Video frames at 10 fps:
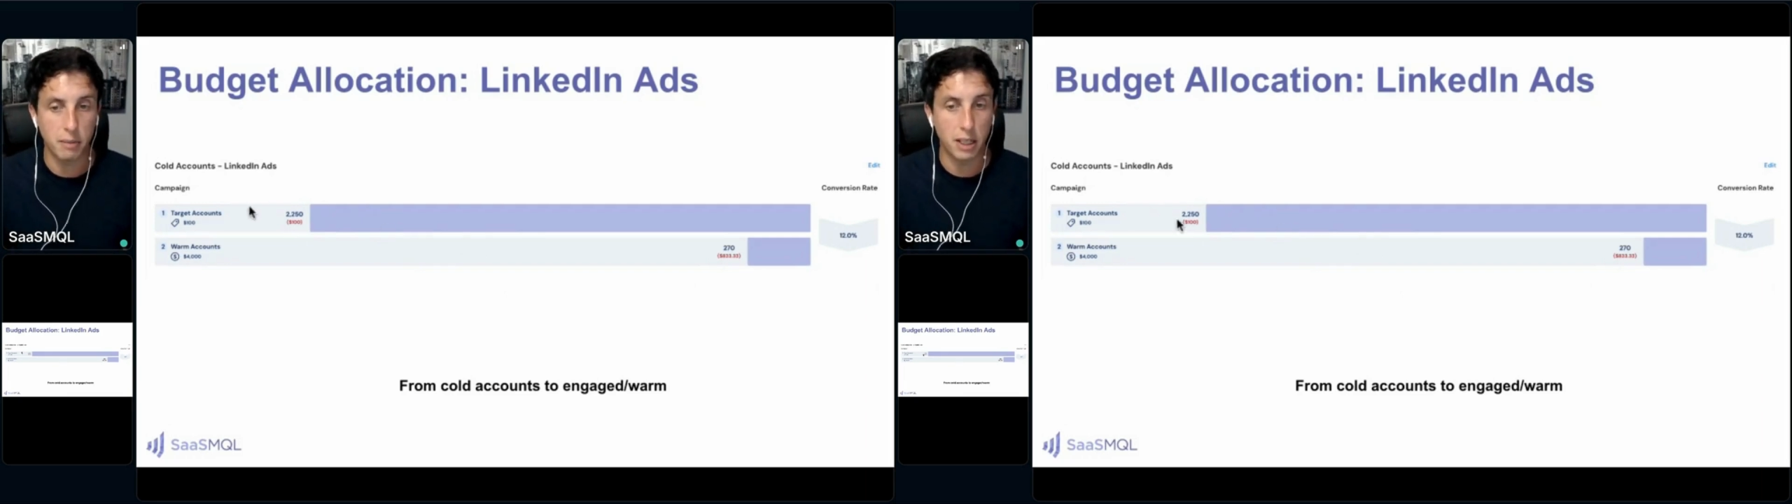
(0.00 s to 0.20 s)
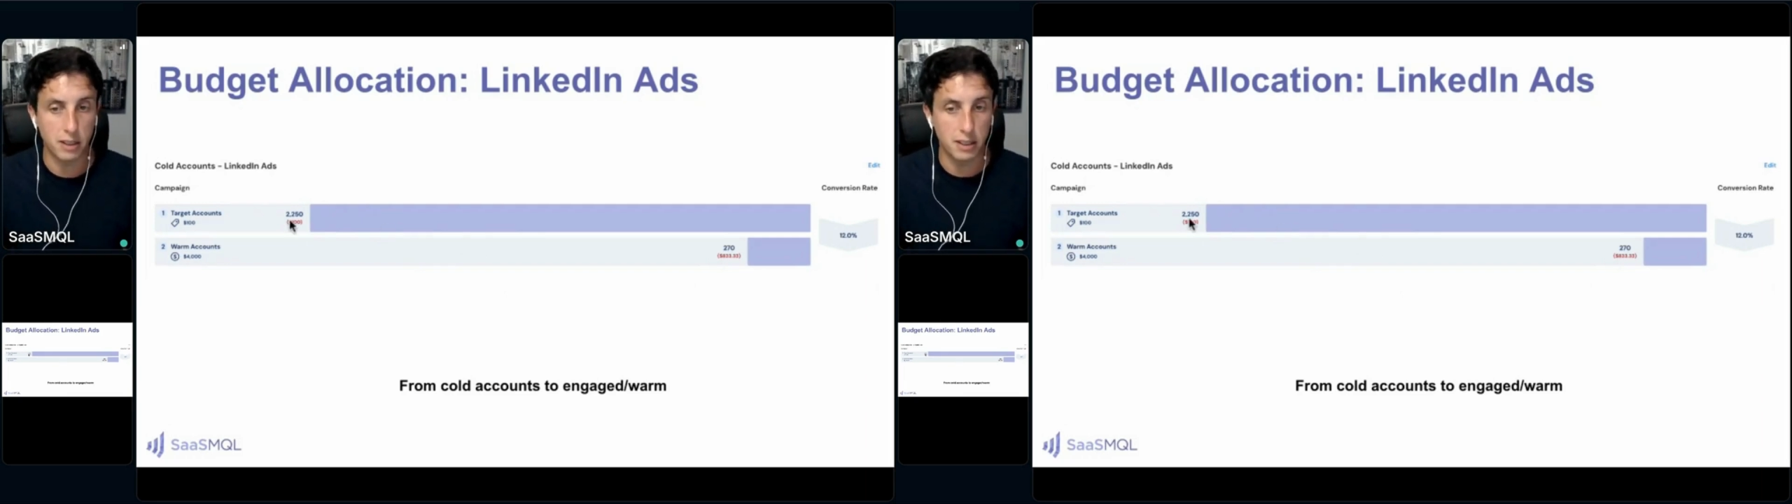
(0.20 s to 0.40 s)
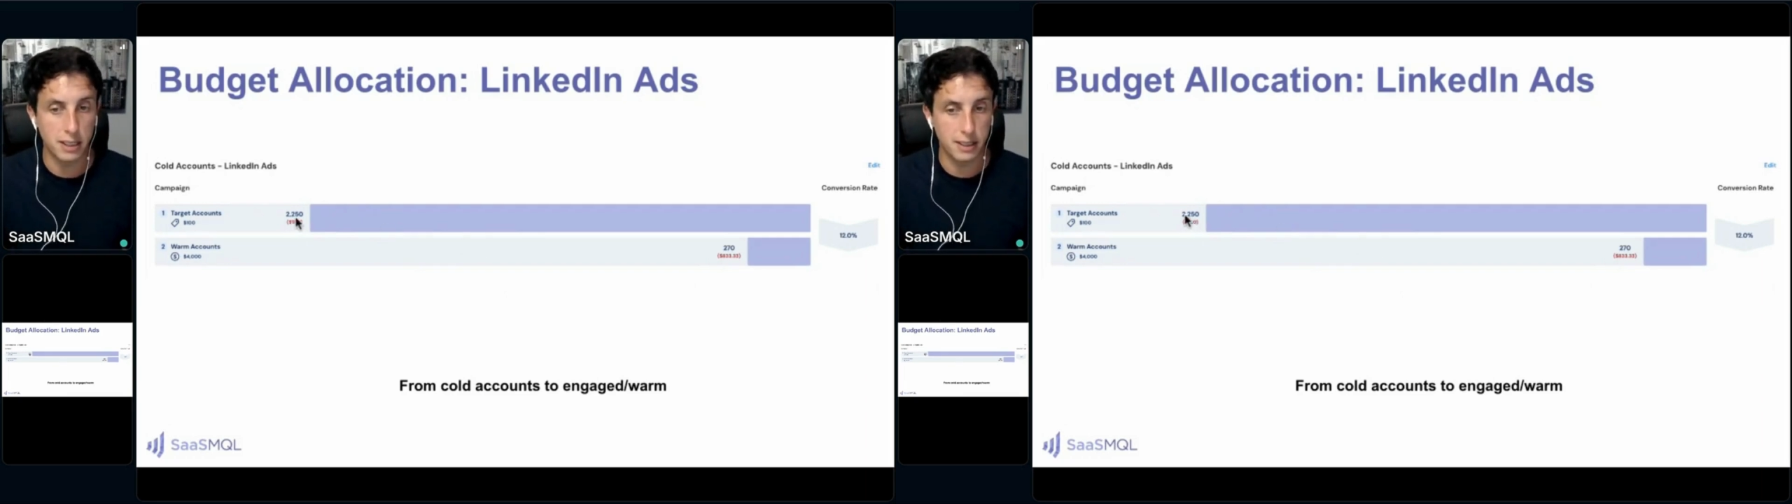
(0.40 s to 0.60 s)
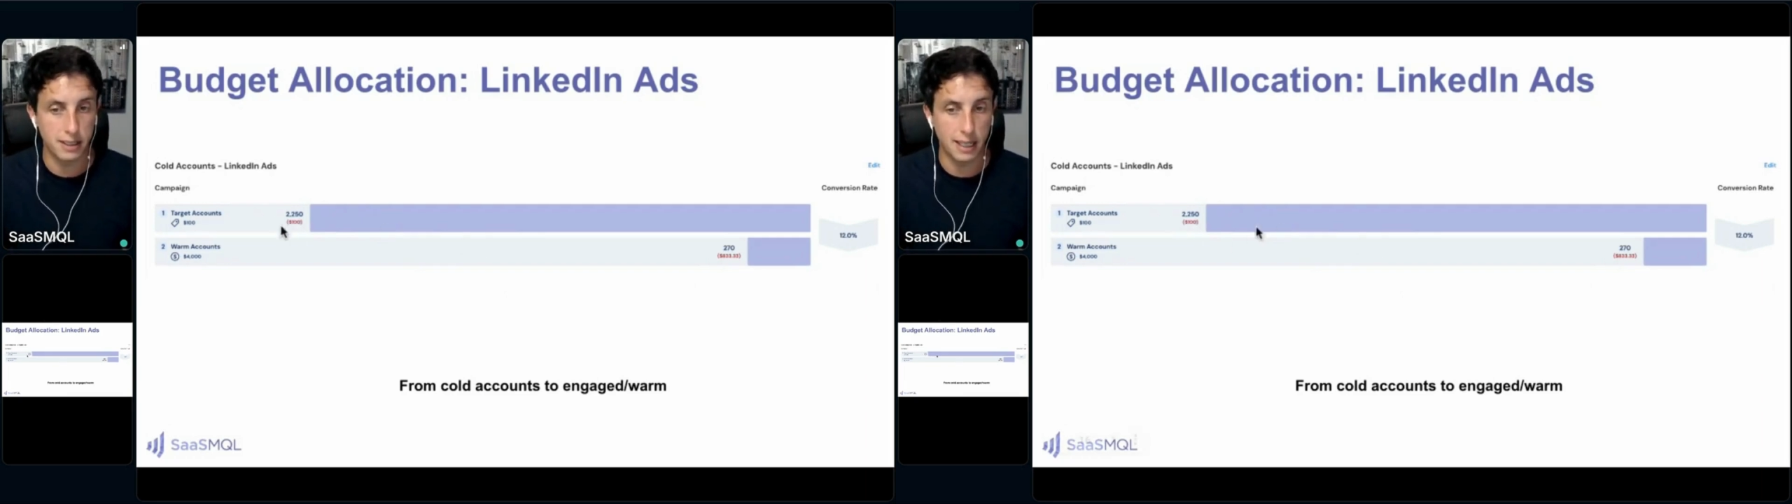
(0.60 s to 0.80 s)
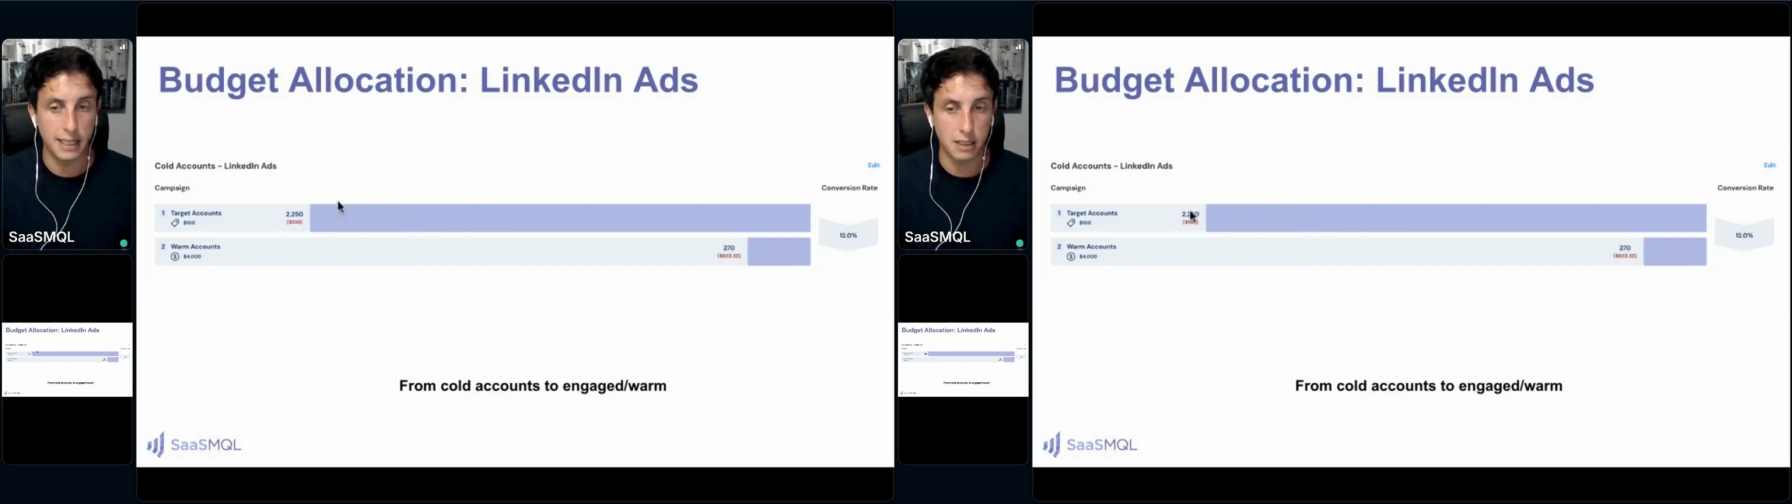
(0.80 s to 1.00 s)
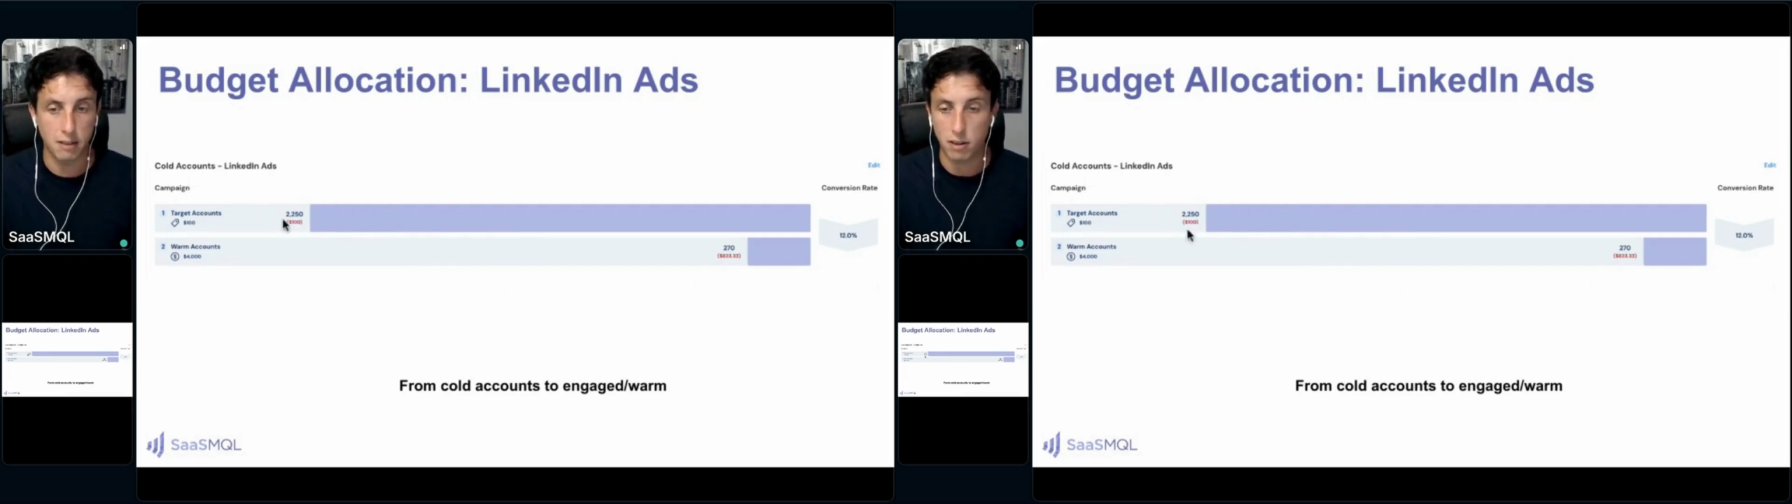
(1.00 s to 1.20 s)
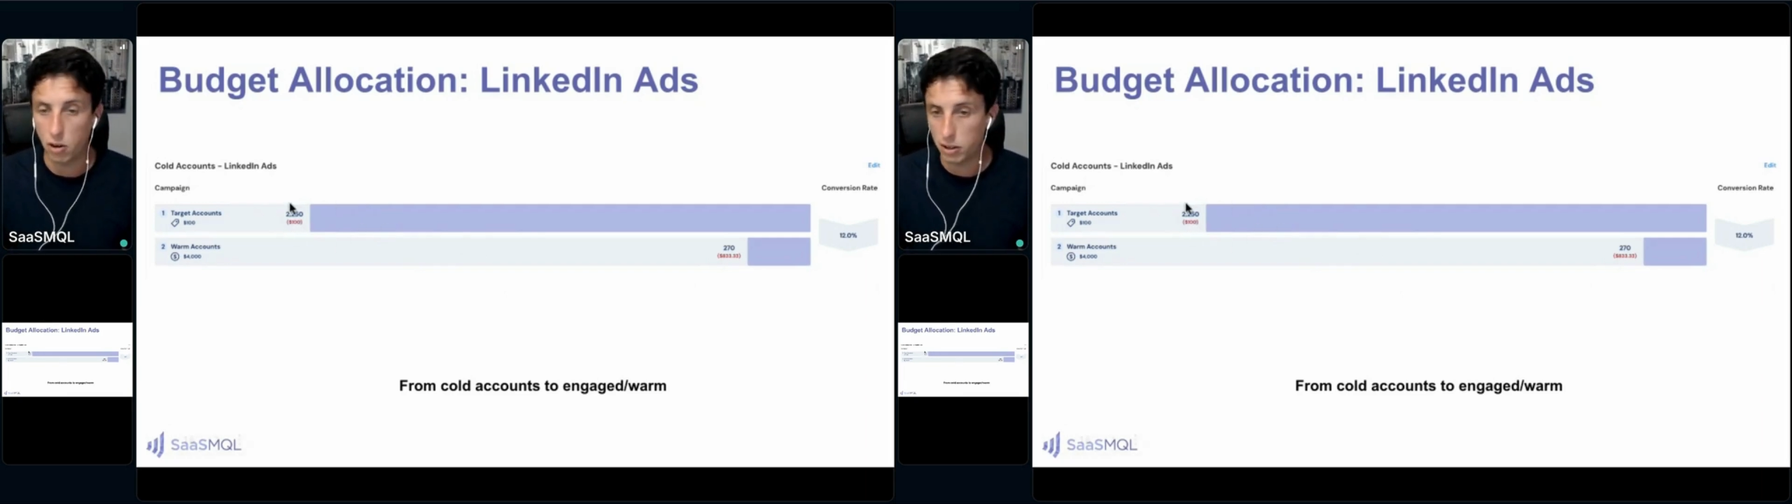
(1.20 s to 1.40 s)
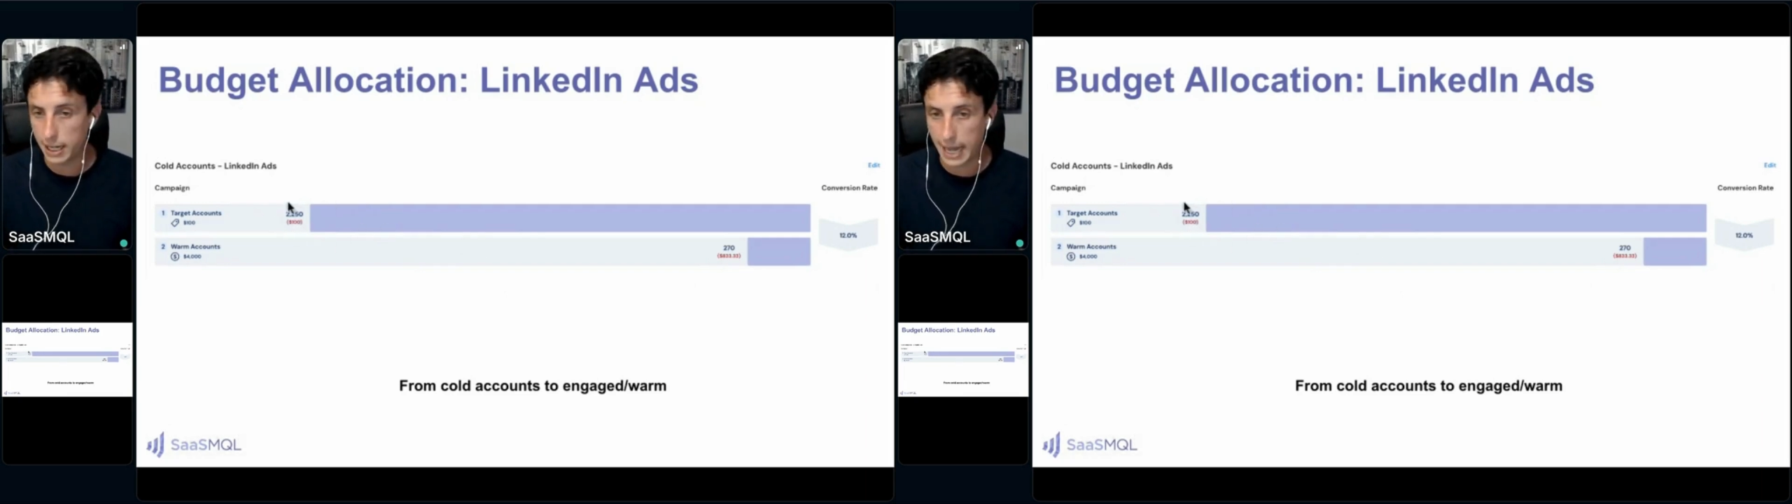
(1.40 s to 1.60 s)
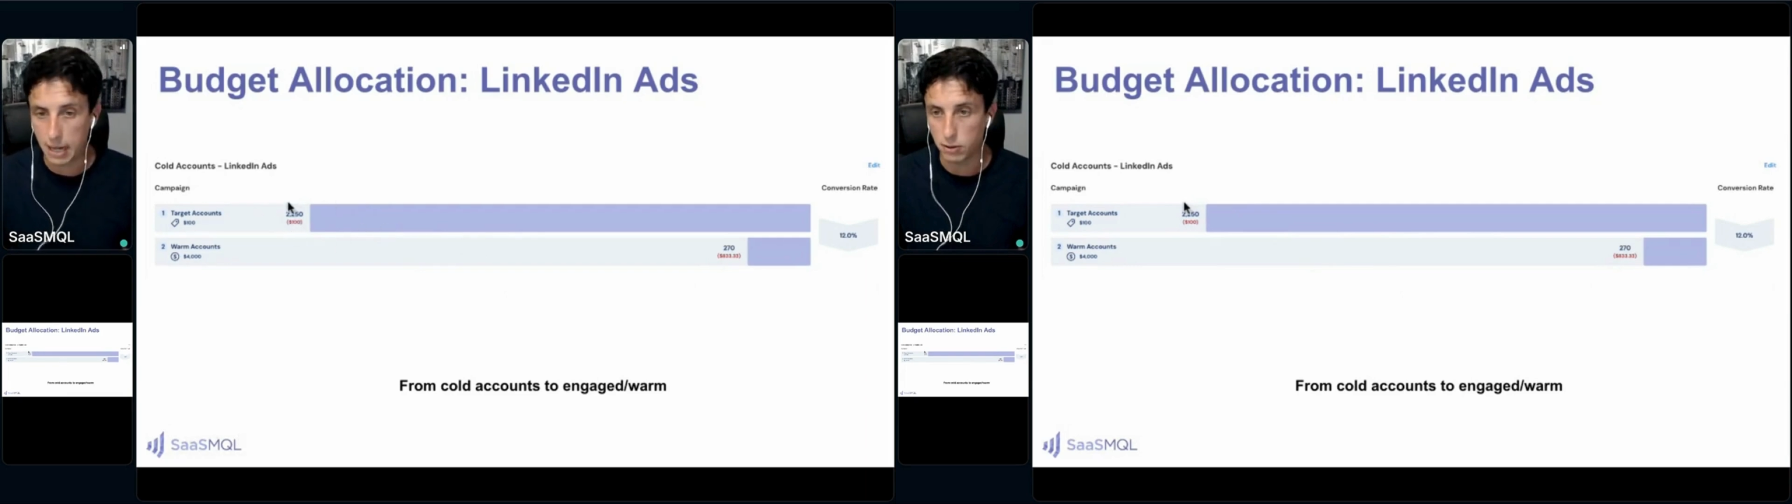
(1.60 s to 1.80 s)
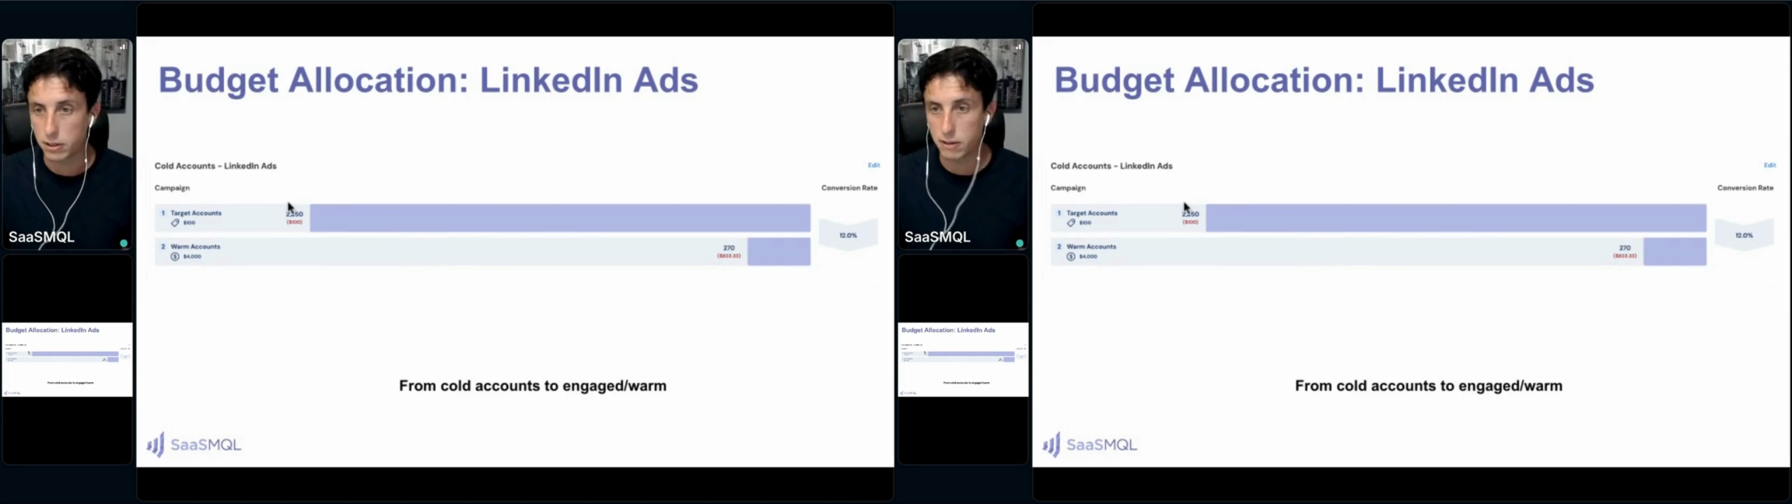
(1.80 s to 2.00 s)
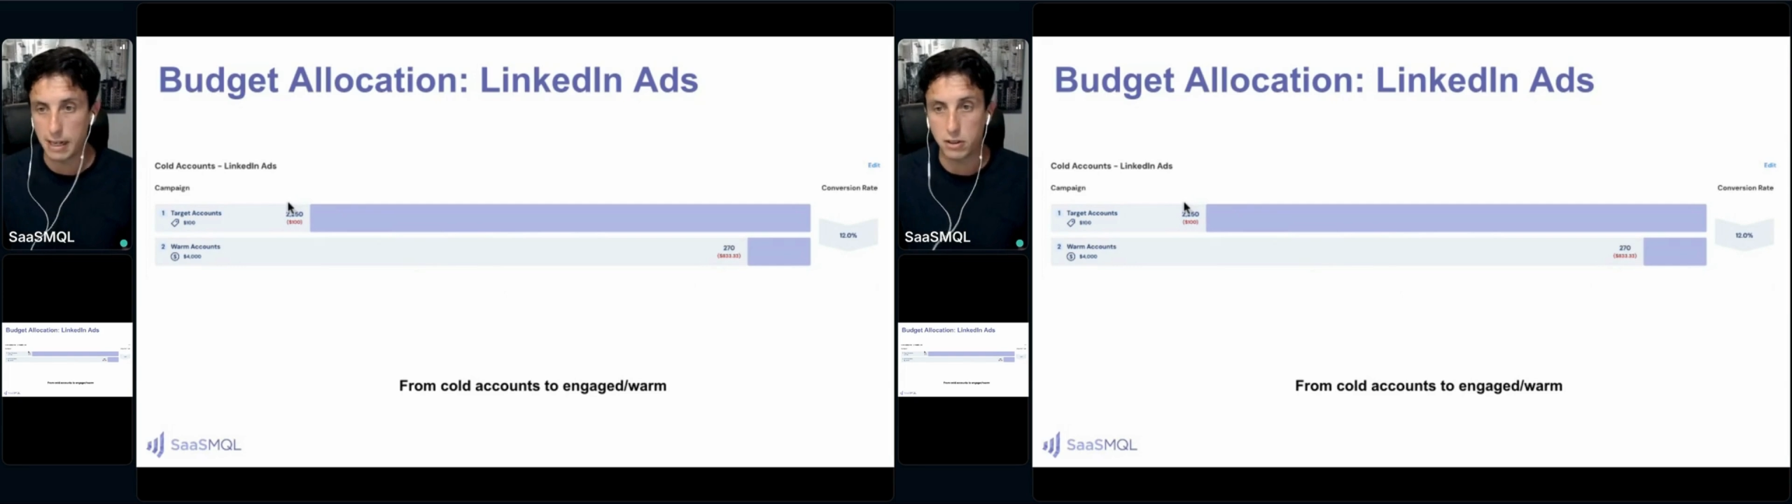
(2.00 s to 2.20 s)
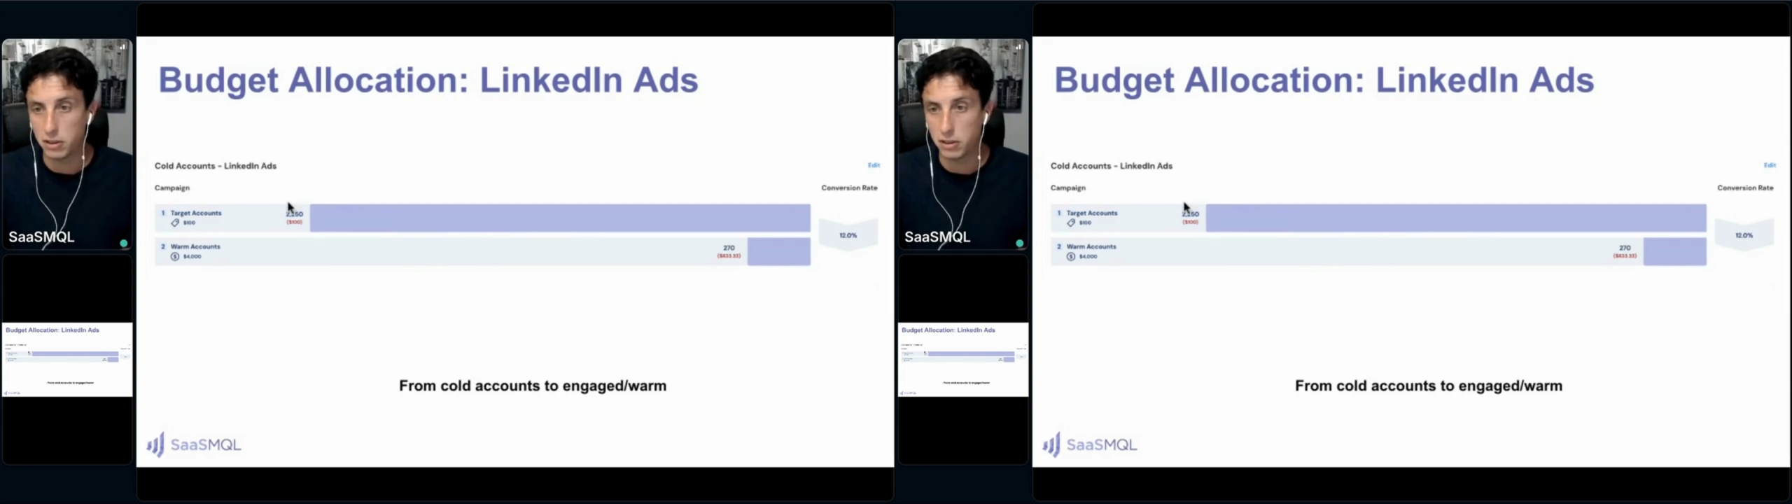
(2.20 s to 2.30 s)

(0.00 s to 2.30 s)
because this is a list of cold accounts, right?